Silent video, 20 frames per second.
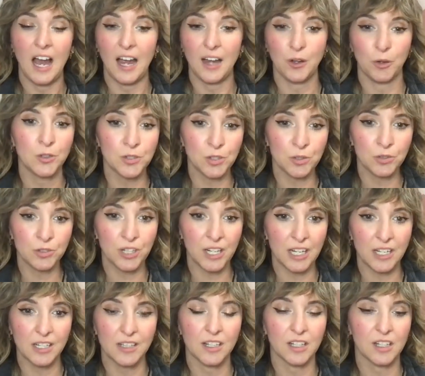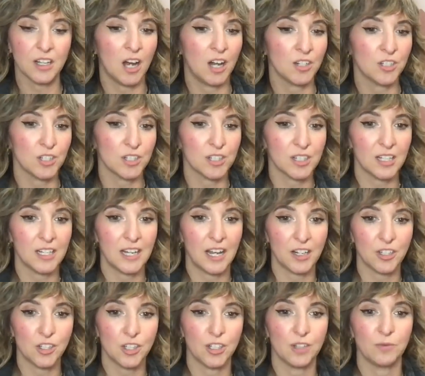I also created the Conscious
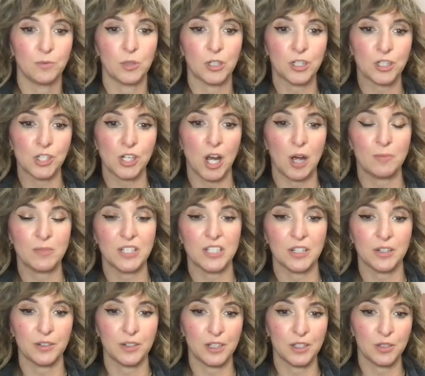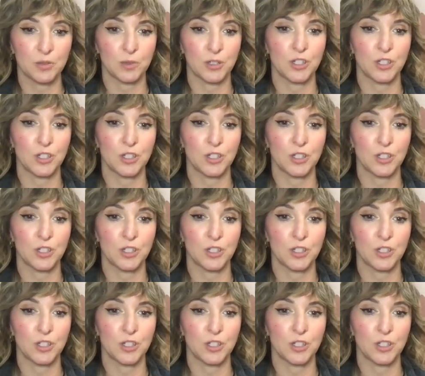Connection workshop series,